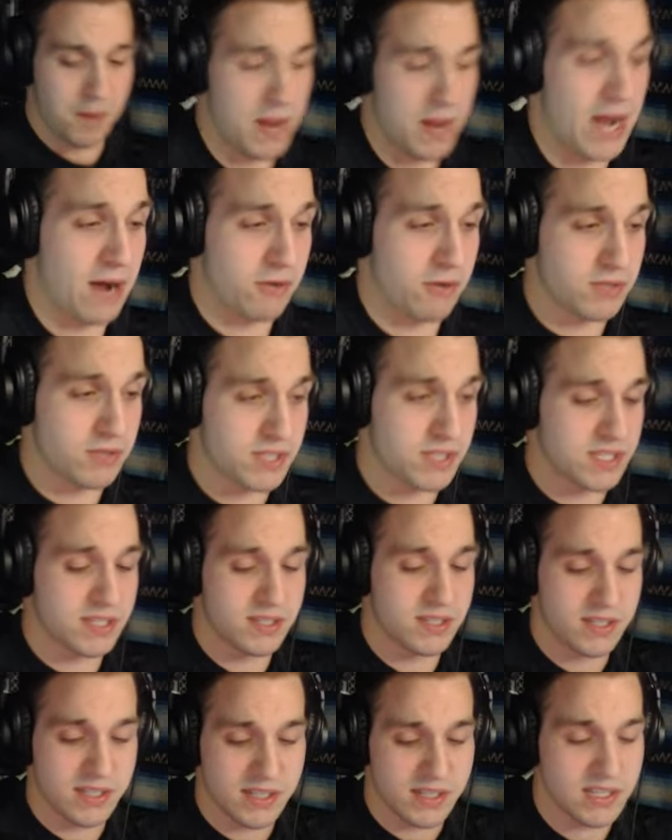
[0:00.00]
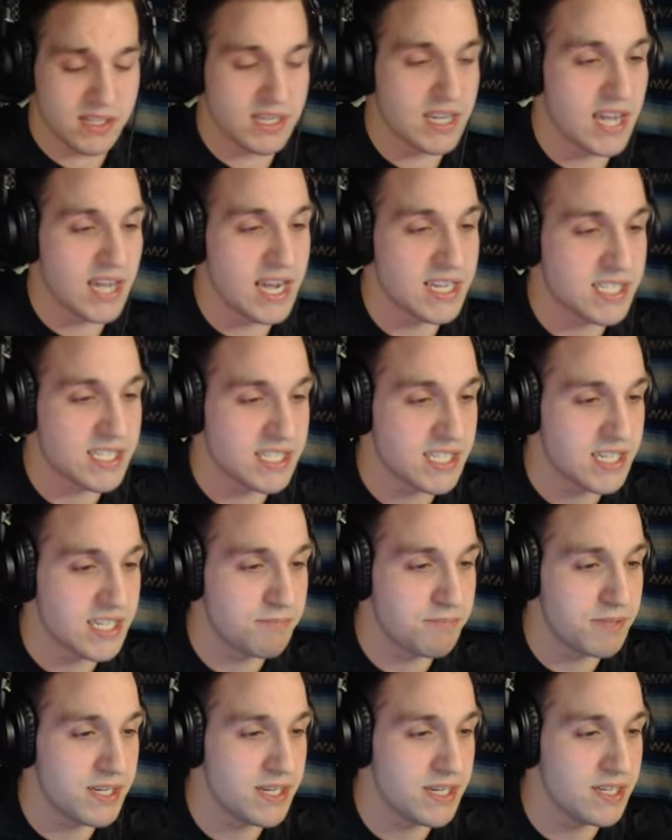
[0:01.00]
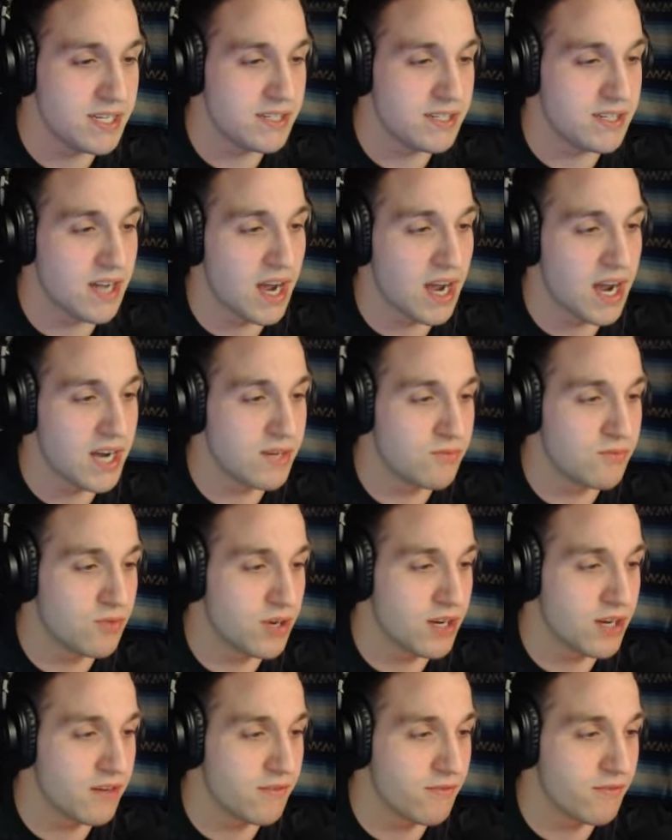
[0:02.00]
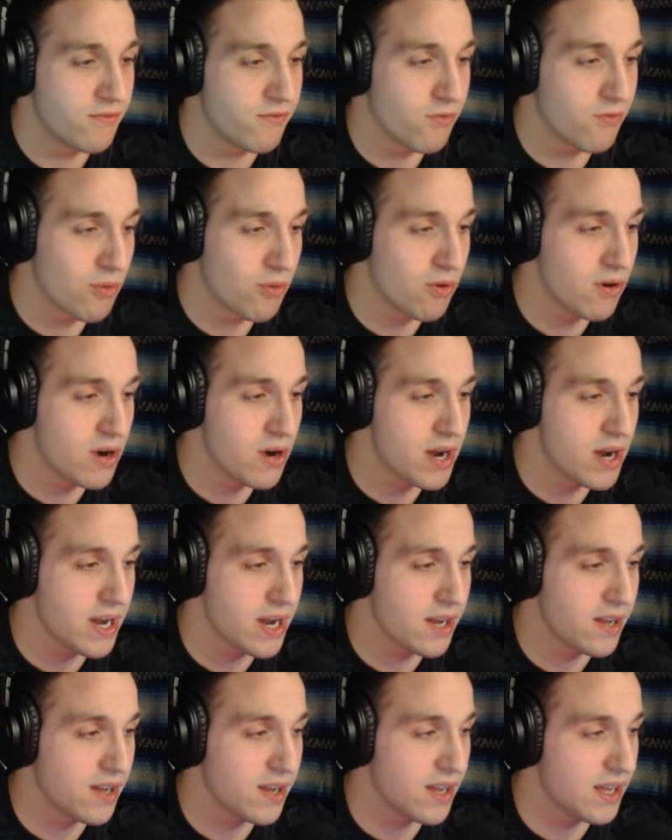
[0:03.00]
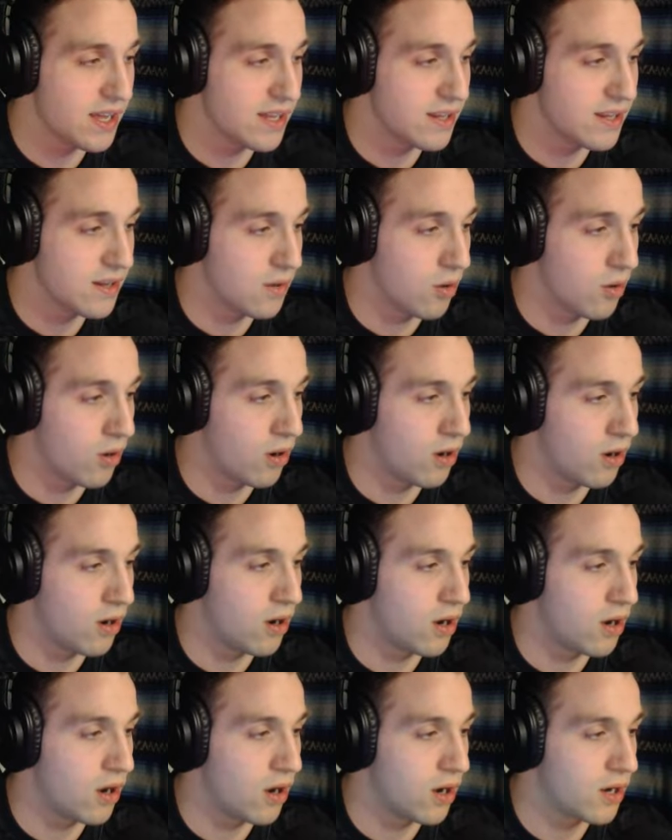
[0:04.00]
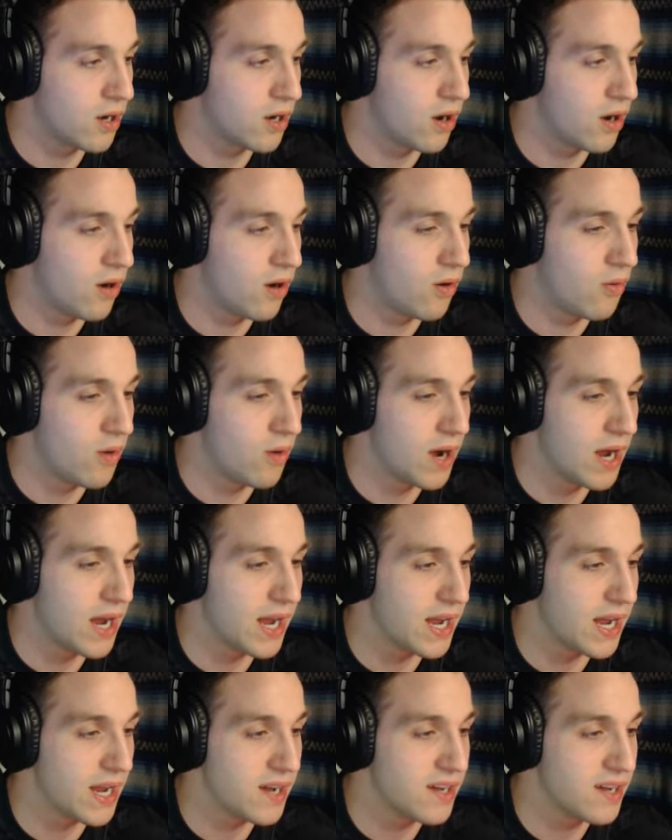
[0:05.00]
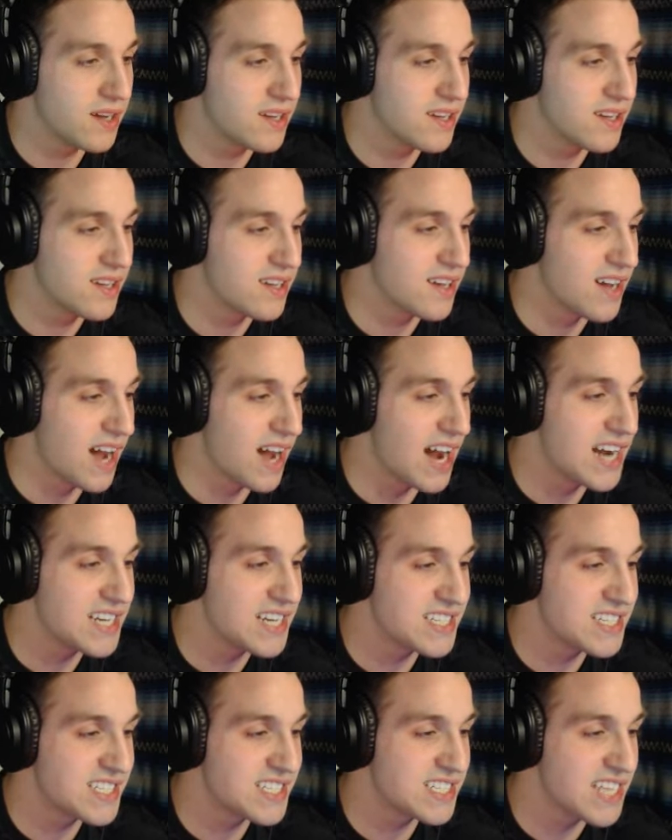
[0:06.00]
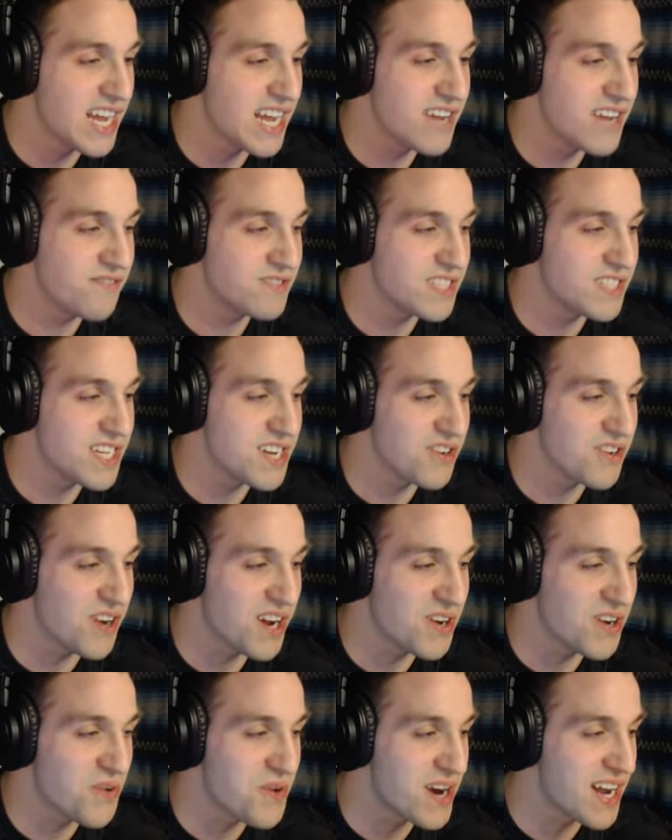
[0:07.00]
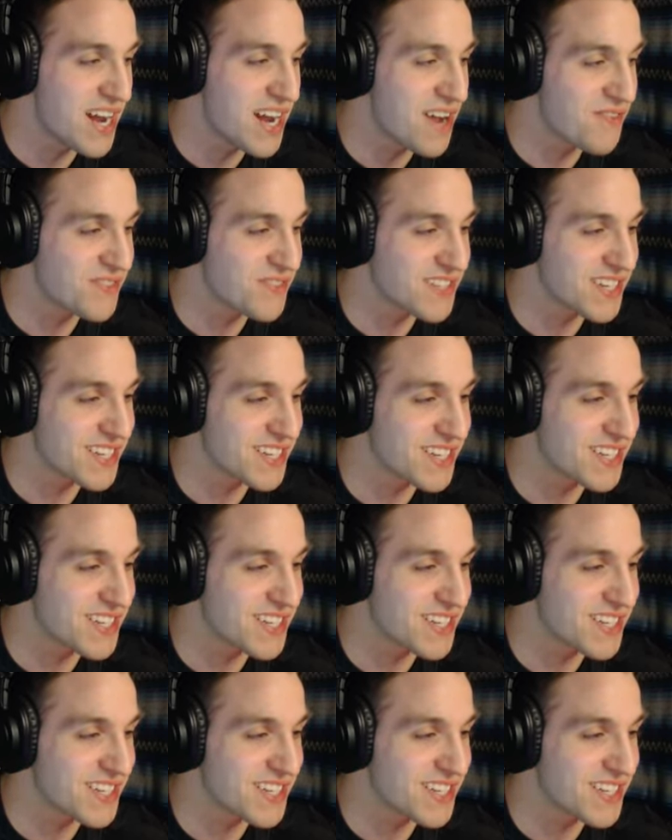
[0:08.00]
about SCP-914. Oh, go away. I saved here. I don't want to have